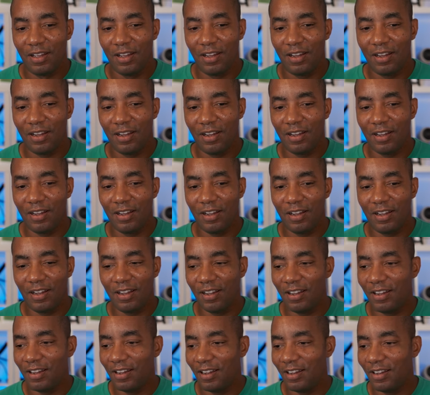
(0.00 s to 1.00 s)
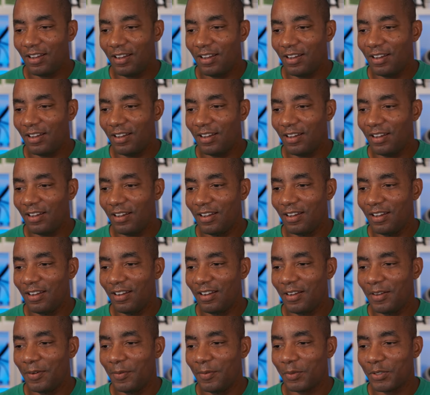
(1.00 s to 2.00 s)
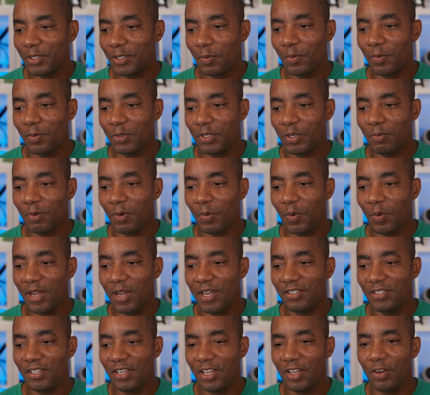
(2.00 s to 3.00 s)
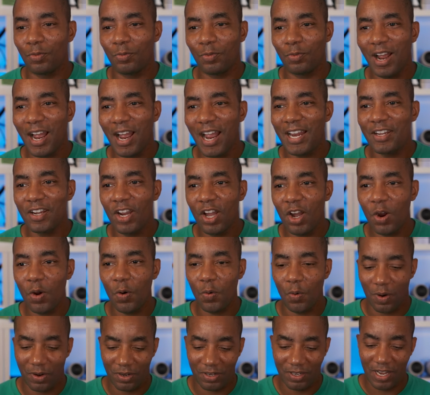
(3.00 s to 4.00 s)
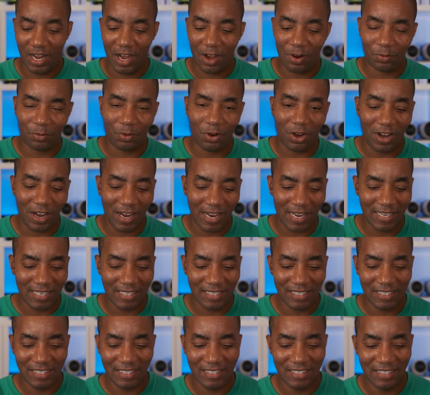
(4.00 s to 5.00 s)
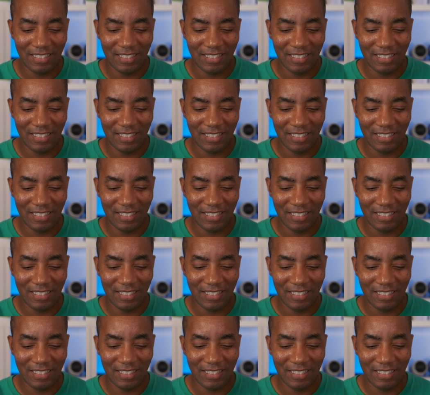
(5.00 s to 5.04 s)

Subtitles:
Someone weighs in. Rye. No, not rye.